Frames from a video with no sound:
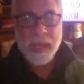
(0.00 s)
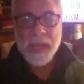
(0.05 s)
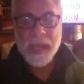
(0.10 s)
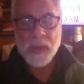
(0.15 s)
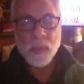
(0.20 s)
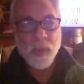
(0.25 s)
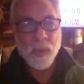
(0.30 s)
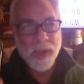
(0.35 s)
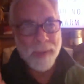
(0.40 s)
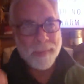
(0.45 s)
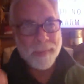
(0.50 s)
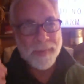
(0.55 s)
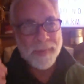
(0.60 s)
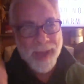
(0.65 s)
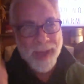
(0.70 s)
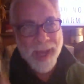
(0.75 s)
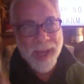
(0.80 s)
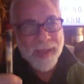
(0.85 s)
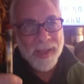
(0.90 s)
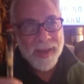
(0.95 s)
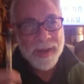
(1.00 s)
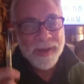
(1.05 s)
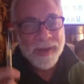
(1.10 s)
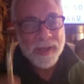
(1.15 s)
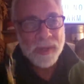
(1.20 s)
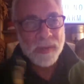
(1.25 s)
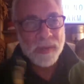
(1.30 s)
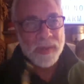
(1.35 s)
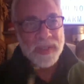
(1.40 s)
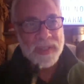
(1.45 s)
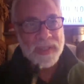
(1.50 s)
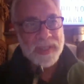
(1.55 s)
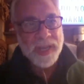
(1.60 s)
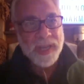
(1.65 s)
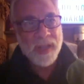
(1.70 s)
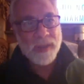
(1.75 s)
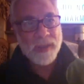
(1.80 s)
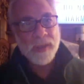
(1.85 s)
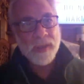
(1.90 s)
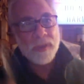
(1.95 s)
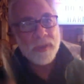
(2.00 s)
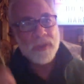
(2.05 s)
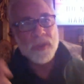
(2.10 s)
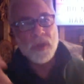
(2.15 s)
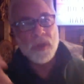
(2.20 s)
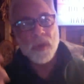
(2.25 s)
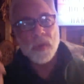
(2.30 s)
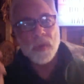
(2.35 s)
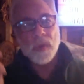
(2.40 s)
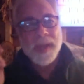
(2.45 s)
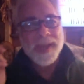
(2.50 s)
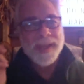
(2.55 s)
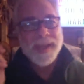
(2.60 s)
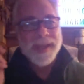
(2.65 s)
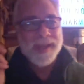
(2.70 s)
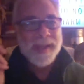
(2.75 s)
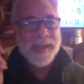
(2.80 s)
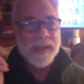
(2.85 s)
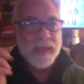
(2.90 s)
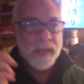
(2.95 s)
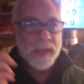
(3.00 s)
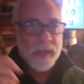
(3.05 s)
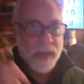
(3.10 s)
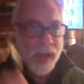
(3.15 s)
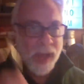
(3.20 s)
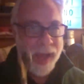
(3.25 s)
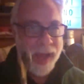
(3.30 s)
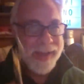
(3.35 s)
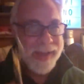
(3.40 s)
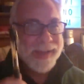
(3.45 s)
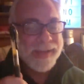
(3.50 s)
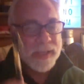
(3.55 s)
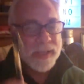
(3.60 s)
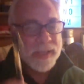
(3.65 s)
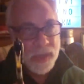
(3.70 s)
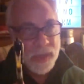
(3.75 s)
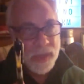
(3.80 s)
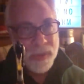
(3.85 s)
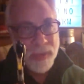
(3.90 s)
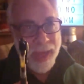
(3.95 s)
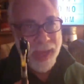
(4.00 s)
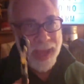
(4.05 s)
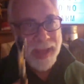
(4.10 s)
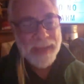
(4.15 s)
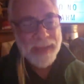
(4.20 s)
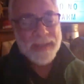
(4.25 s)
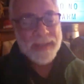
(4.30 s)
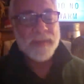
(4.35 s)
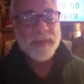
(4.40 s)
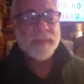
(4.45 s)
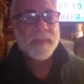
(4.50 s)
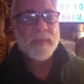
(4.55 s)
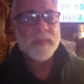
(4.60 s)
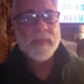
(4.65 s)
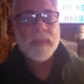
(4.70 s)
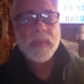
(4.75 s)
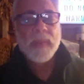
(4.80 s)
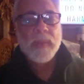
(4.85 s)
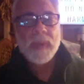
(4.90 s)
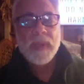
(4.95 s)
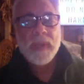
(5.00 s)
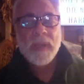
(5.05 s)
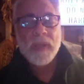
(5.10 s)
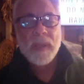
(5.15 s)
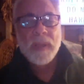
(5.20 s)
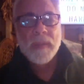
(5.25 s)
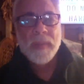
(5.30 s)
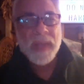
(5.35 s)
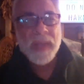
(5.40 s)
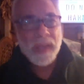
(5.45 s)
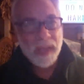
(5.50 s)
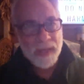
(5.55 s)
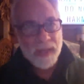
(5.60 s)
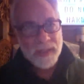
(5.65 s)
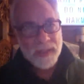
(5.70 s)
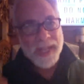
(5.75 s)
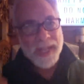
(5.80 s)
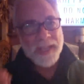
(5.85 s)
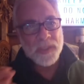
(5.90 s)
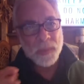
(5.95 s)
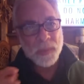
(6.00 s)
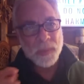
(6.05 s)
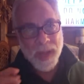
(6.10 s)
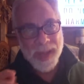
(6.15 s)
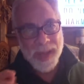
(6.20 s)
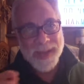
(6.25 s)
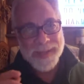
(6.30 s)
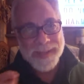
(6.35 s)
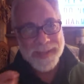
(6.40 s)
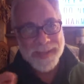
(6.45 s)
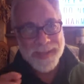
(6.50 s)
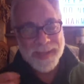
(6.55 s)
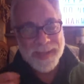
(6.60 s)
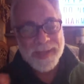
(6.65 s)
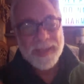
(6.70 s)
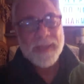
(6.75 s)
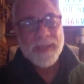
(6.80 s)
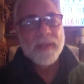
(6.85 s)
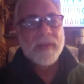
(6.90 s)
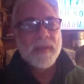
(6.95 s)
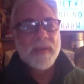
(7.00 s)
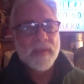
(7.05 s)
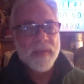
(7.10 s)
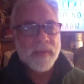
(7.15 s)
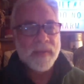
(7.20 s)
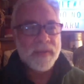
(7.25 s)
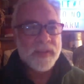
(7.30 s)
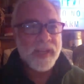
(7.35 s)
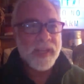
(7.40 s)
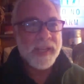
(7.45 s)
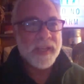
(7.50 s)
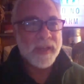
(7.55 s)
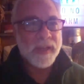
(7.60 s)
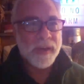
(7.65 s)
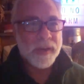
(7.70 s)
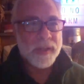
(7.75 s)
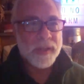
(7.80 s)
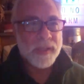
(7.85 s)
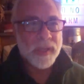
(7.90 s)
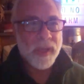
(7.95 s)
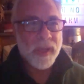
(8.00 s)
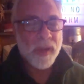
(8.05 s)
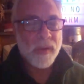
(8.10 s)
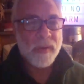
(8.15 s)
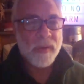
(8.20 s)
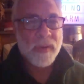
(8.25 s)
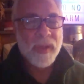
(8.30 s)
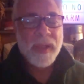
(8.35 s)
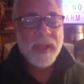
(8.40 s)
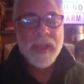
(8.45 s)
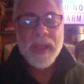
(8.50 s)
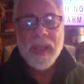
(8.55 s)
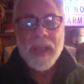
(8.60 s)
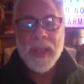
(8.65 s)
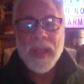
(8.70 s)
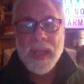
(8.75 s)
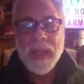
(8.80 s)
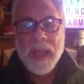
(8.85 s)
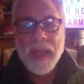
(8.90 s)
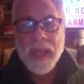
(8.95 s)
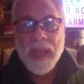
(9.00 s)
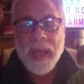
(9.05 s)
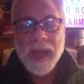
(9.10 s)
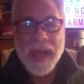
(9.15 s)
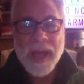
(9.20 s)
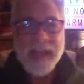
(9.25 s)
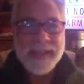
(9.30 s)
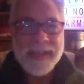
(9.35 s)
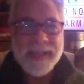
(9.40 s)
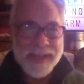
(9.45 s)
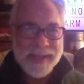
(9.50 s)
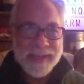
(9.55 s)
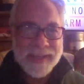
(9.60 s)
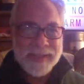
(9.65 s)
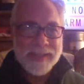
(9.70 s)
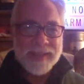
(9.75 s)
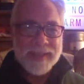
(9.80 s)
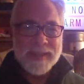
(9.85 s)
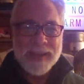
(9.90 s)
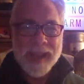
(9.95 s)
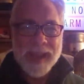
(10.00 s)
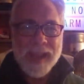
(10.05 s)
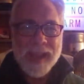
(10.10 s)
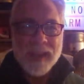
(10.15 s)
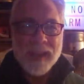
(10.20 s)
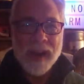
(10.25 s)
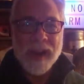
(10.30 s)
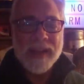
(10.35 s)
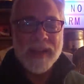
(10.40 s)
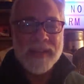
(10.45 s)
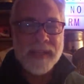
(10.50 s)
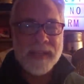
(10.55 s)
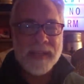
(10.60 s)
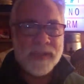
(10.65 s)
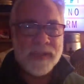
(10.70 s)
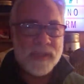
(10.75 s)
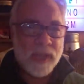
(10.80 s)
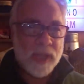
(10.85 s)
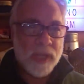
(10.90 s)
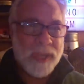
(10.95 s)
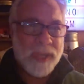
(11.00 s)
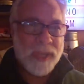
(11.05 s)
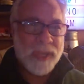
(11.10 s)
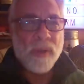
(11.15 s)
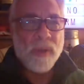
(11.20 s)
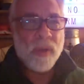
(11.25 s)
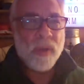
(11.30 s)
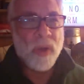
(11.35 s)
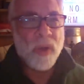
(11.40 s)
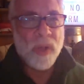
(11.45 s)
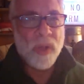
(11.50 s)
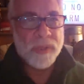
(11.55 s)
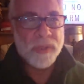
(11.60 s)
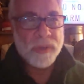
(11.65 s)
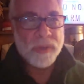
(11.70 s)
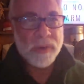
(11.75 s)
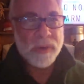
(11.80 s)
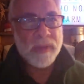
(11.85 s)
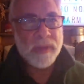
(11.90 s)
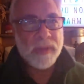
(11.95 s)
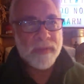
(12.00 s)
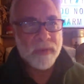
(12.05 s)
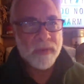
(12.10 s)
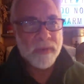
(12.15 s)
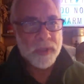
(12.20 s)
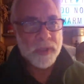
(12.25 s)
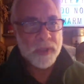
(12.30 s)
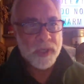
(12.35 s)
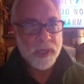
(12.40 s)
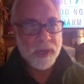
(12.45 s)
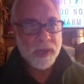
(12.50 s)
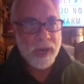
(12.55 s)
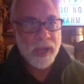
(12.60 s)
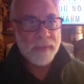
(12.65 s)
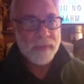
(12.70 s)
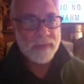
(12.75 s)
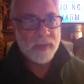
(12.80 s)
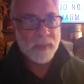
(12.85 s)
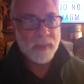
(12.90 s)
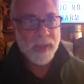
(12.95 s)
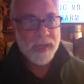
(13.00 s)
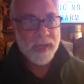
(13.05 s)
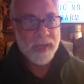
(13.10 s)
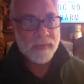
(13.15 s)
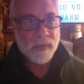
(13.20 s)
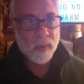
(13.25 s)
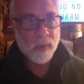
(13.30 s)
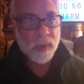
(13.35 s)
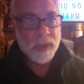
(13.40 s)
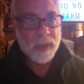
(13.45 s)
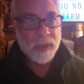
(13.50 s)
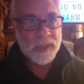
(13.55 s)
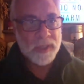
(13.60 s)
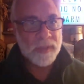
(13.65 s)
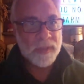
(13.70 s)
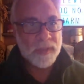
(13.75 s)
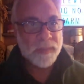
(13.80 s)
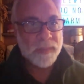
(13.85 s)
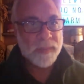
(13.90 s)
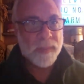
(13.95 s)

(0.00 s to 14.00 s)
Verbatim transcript: And what I'm not going to do is tell you to not do that because that's what I did 15 years ago. I did say that I didn't touch alcohol during the first year after my divorce.